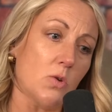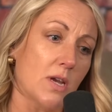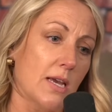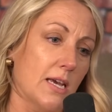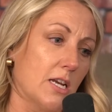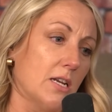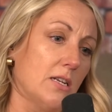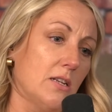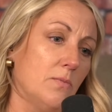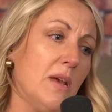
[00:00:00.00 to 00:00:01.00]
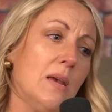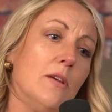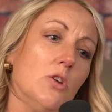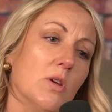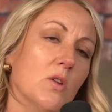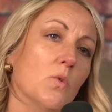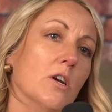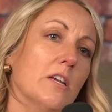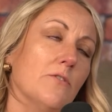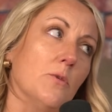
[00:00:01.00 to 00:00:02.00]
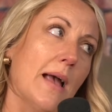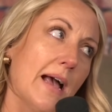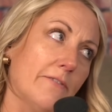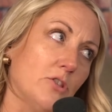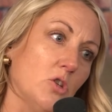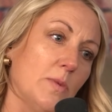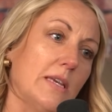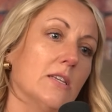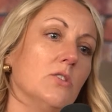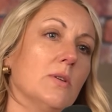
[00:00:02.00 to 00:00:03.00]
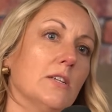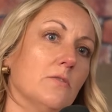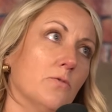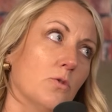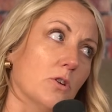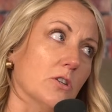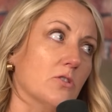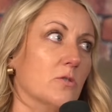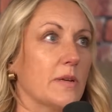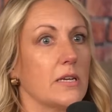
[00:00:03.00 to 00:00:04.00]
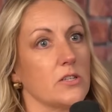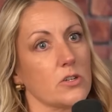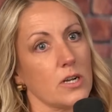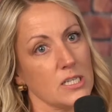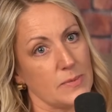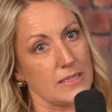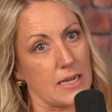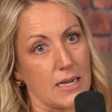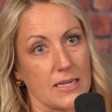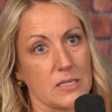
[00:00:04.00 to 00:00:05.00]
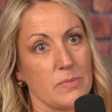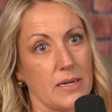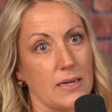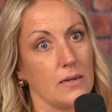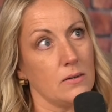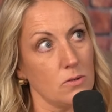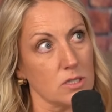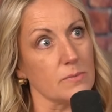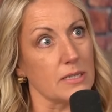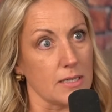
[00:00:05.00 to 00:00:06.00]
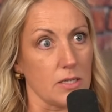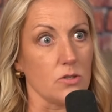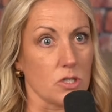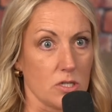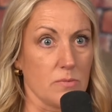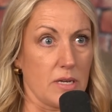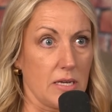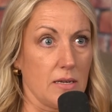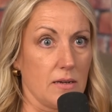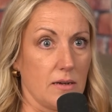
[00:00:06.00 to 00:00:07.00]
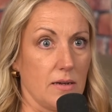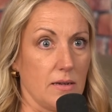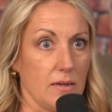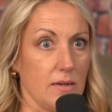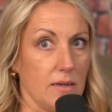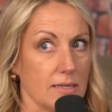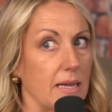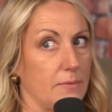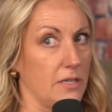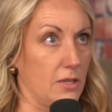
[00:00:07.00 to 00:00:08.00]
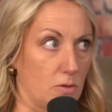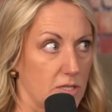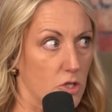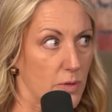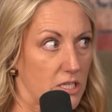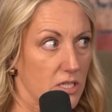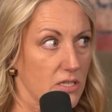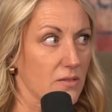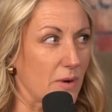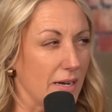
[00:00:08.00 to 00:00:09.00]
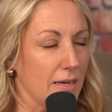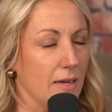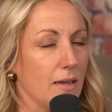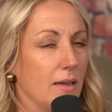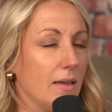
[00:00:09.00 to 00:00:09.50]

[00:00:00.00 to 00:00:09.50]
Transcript: you can get a maybe you can work if you have to because you get divorced or because your husband dies, but ultimately you shouldn't be except yeah. in those situations, right?